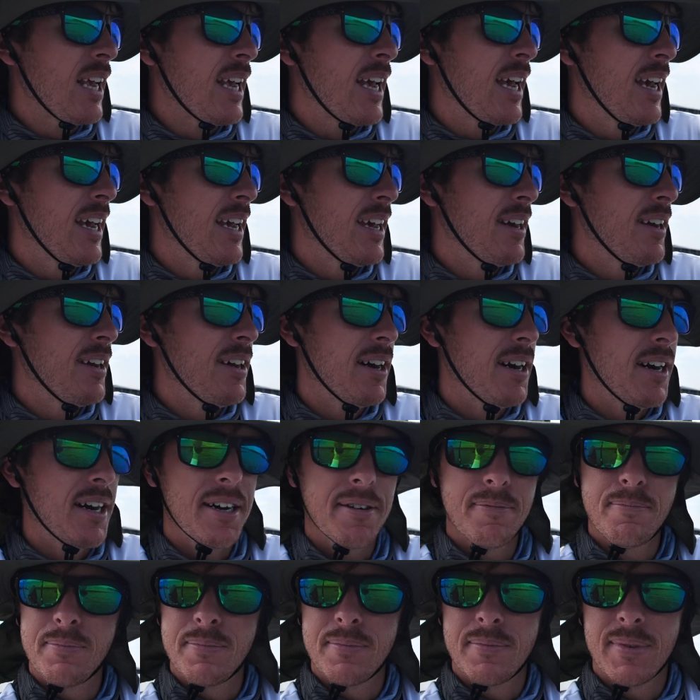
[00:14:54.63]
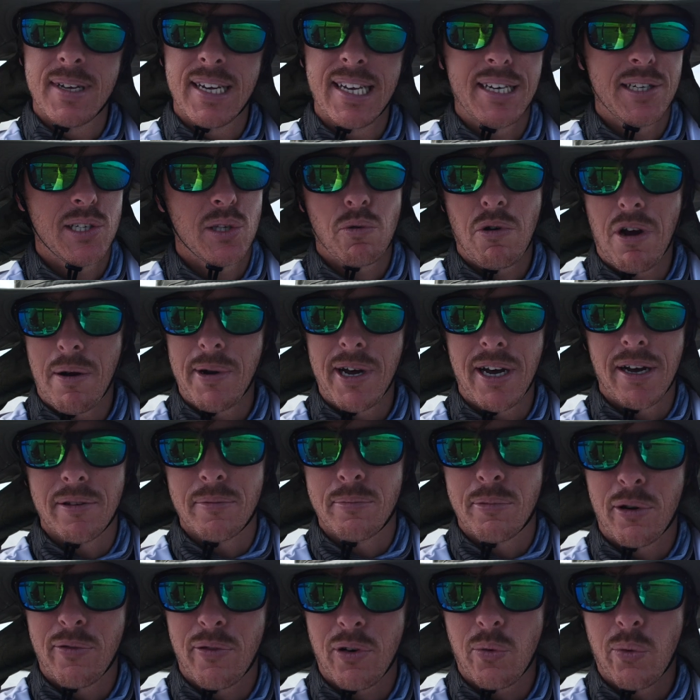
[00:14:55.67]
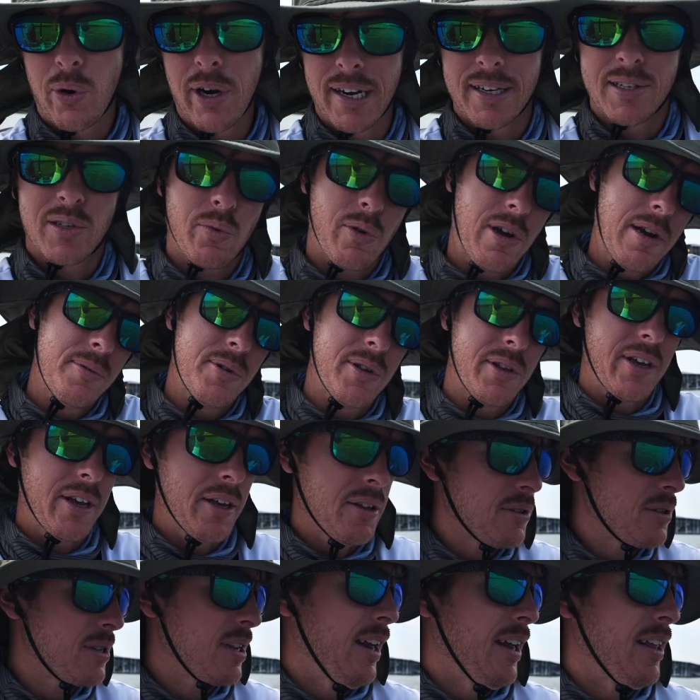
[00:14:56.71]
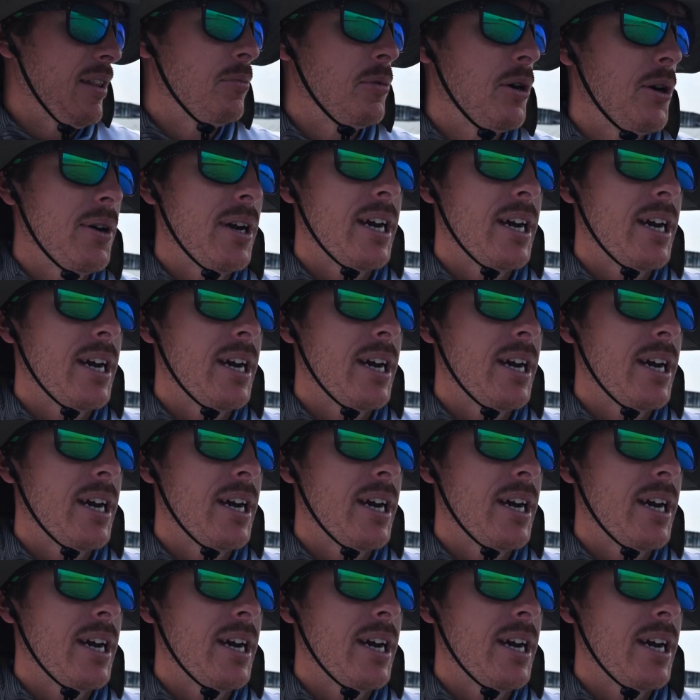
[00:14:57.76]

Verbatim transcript: and uh, and it swam out. Perfect way. It swam to the other side of the boat,